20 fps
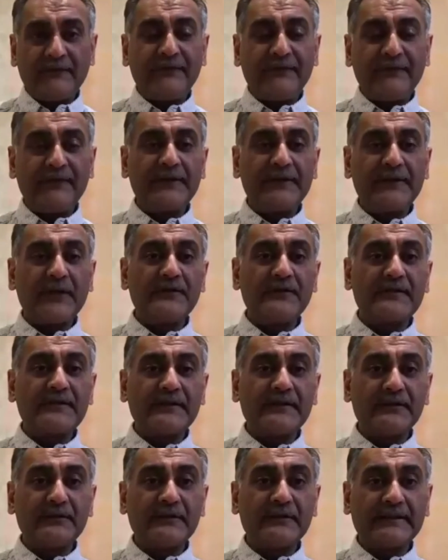For those
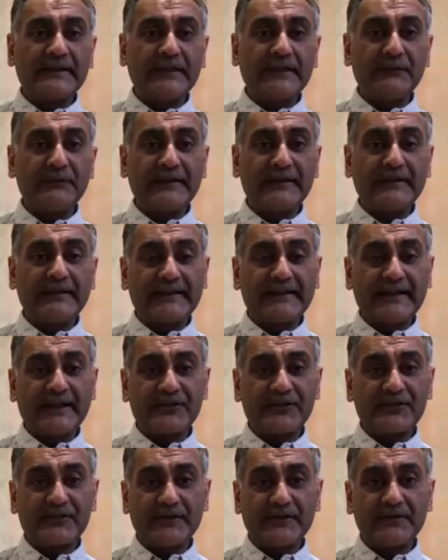that are working within the
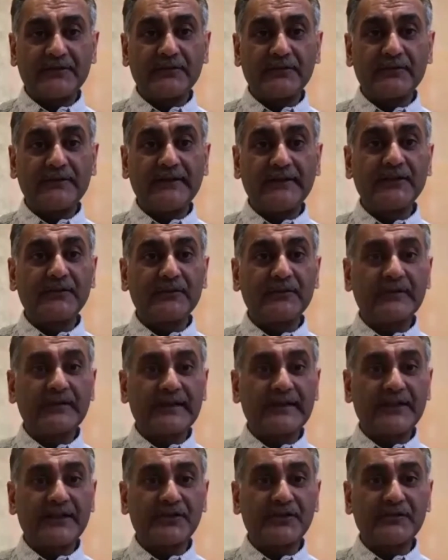National Health or linked with the
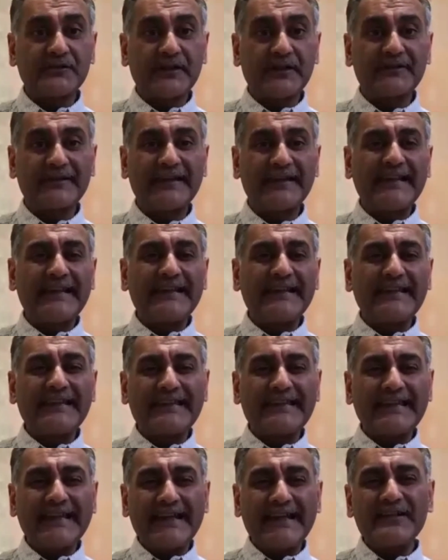National Health,
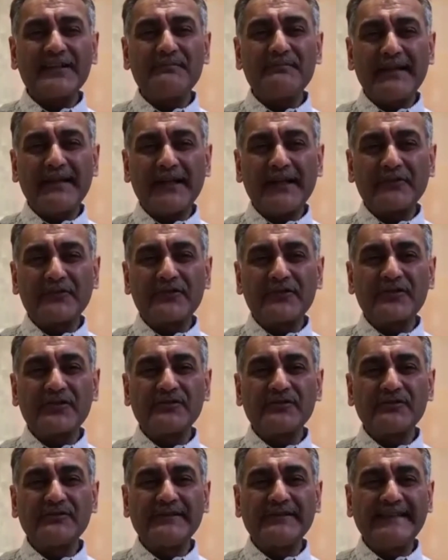that amounts
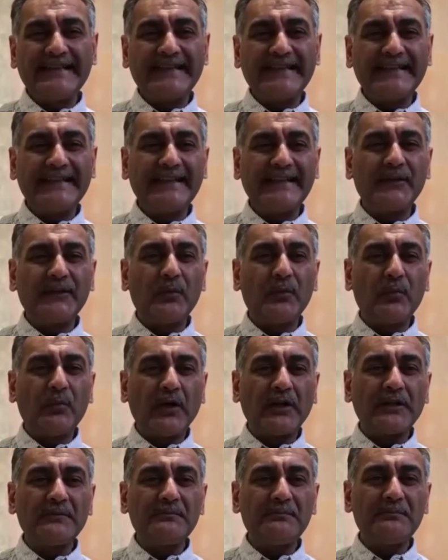to nearly
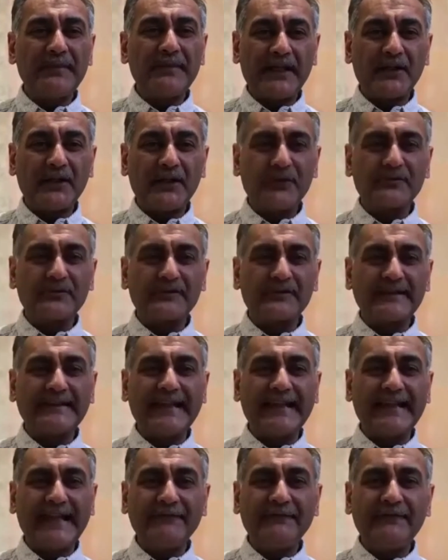£1 in
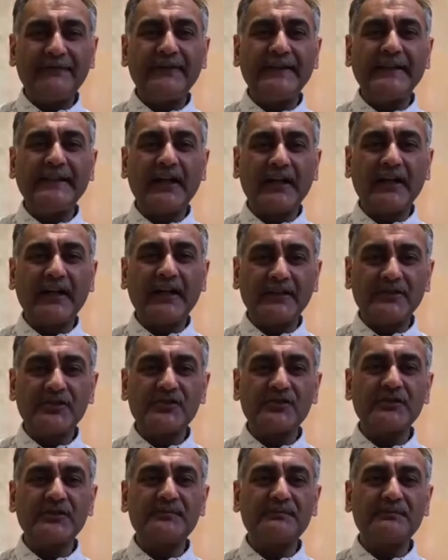every
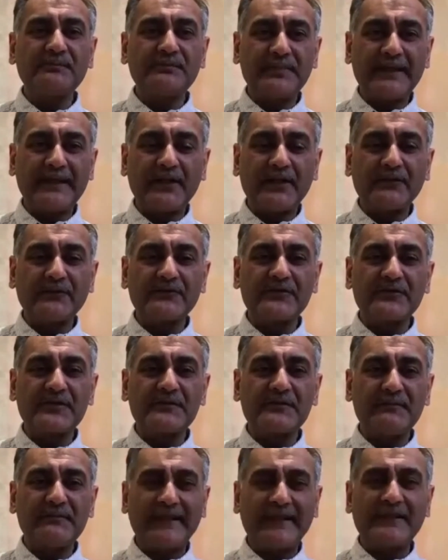£100
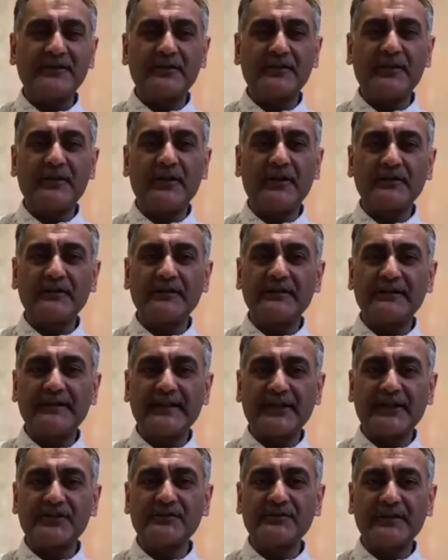spent on the
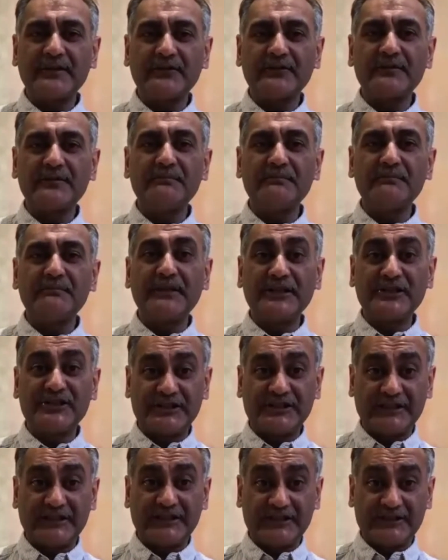National Health
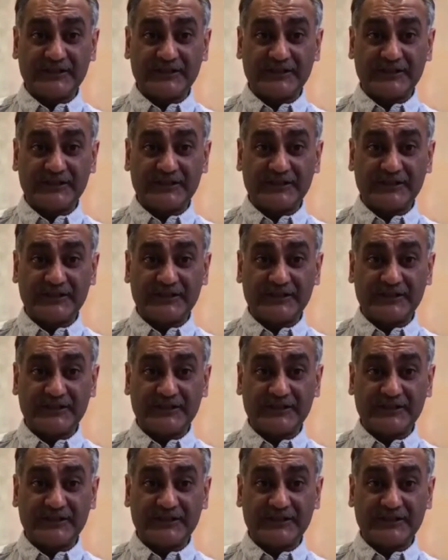budget.